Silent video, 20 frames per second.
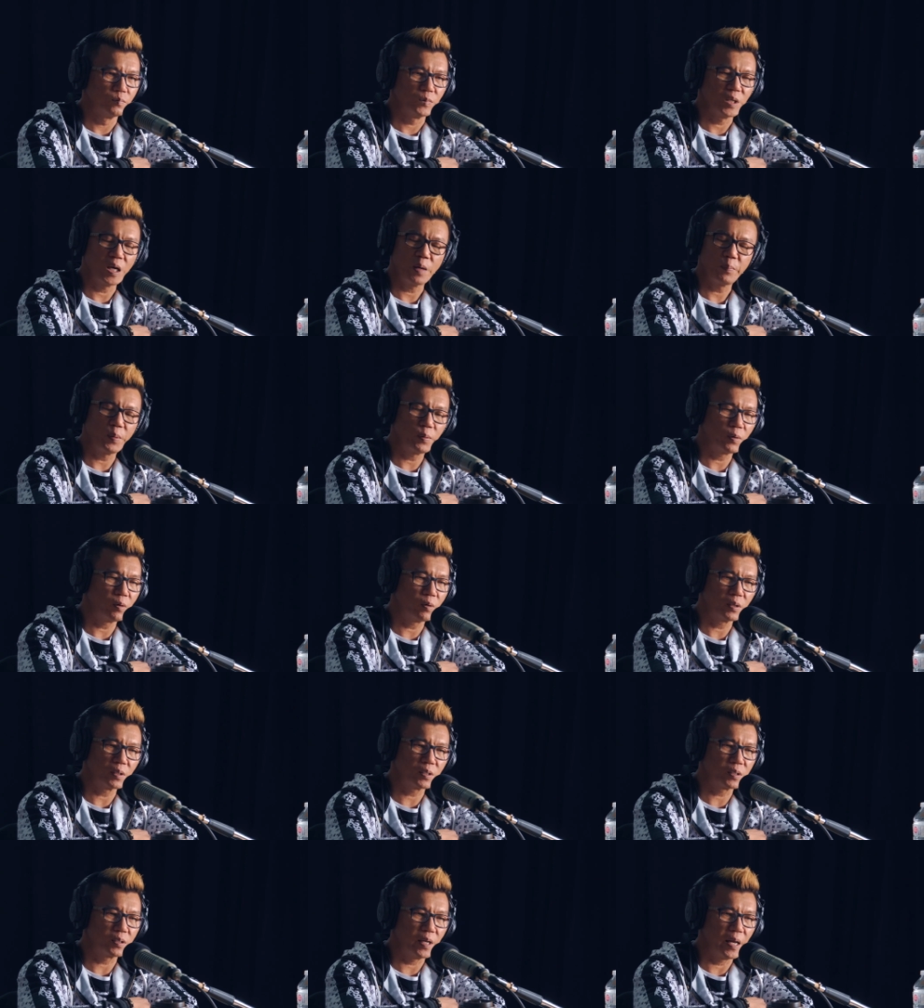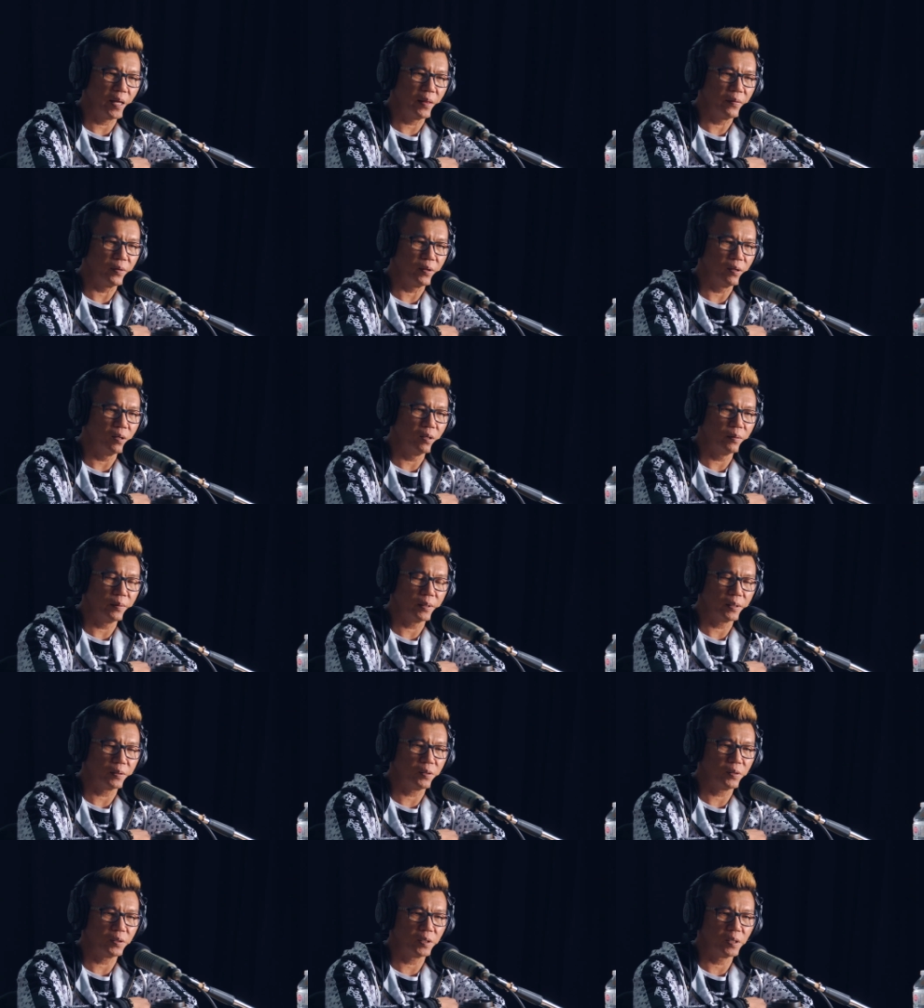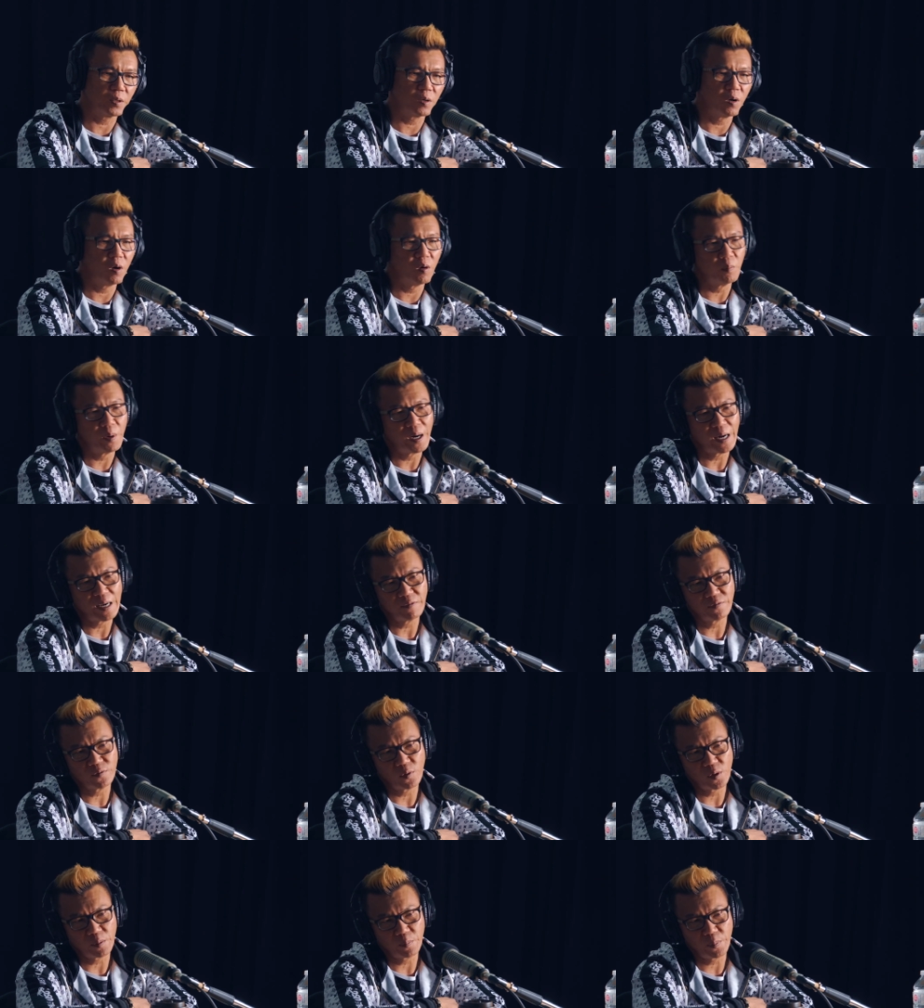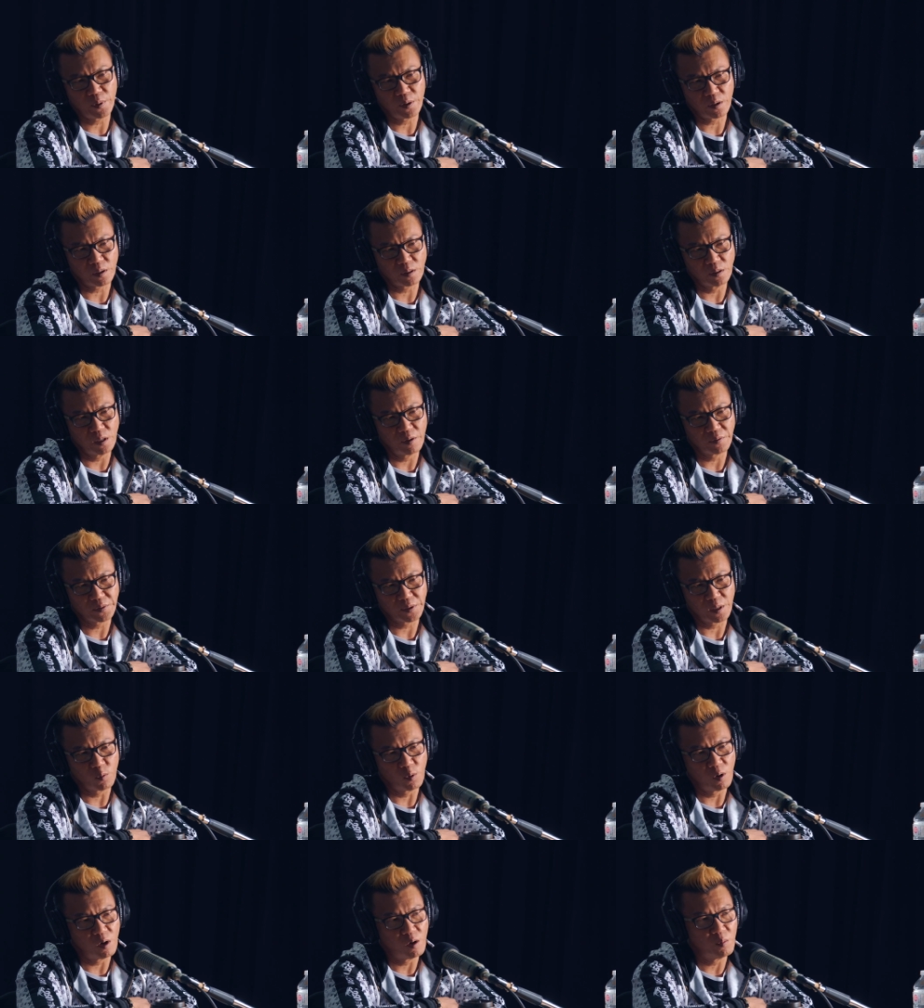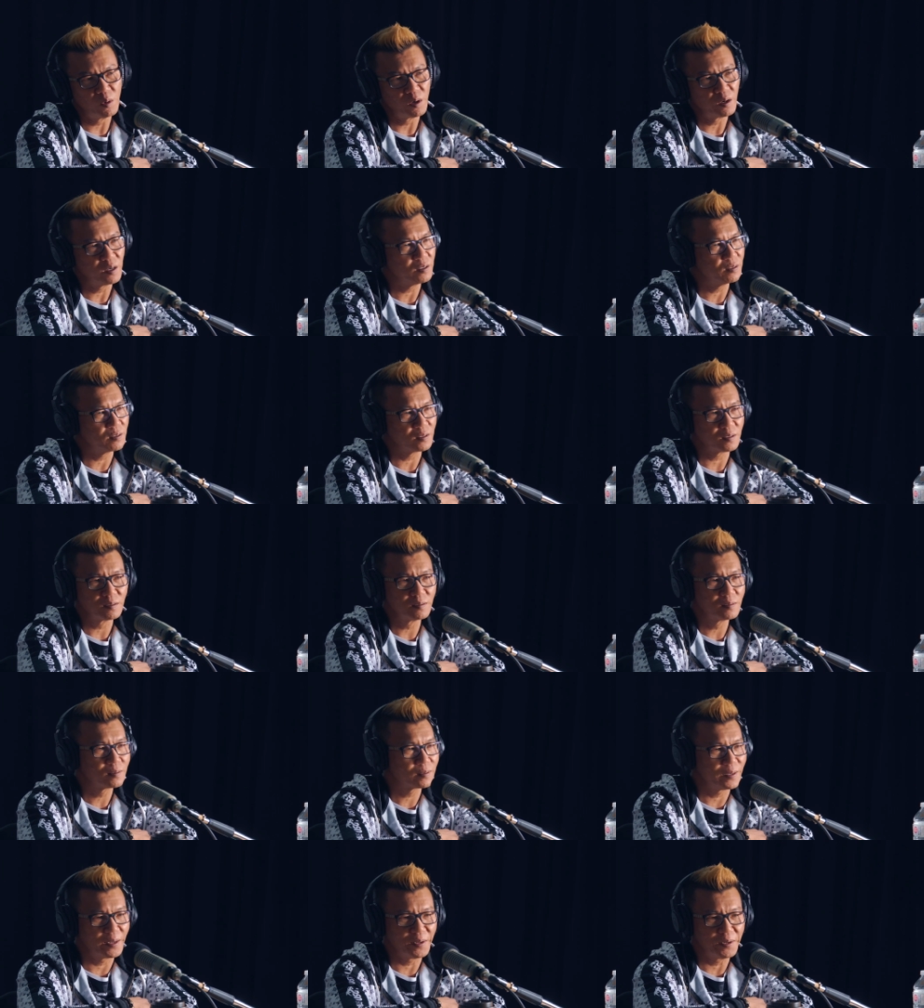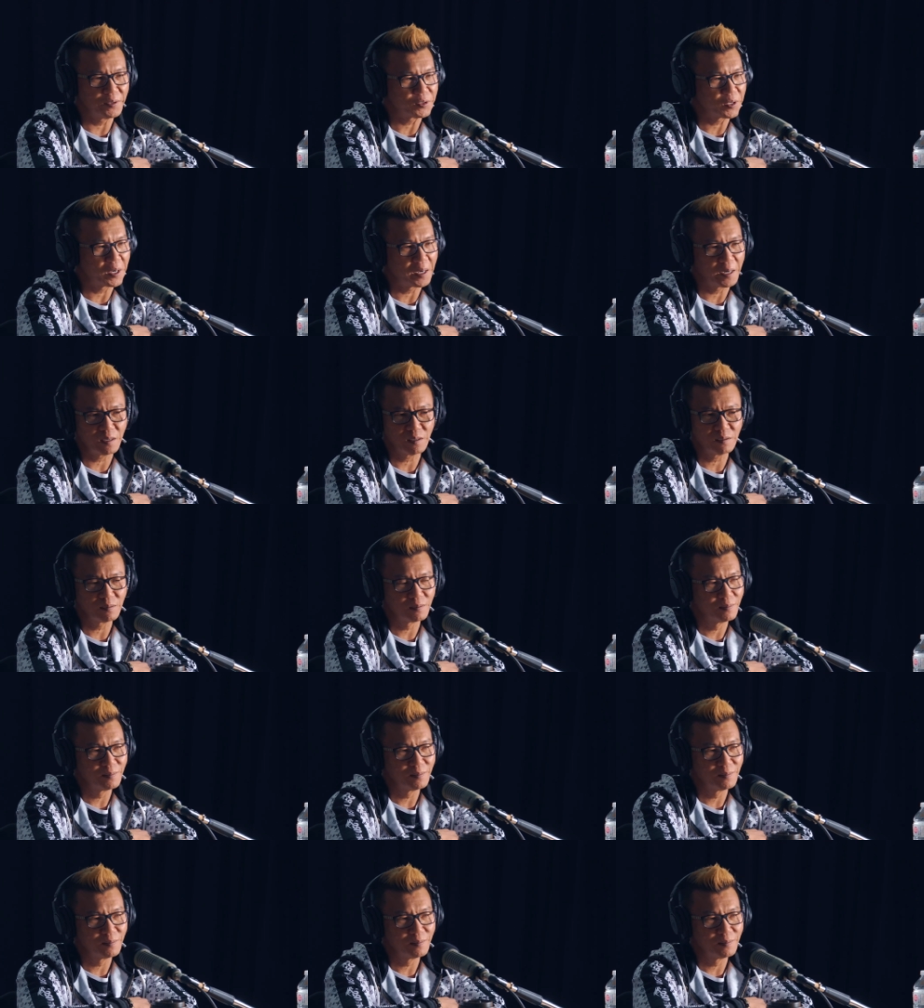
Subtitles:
Yeah, people don't understand, that you can go and buy a 40 pair of gloves at Walmart or Canadian Tire.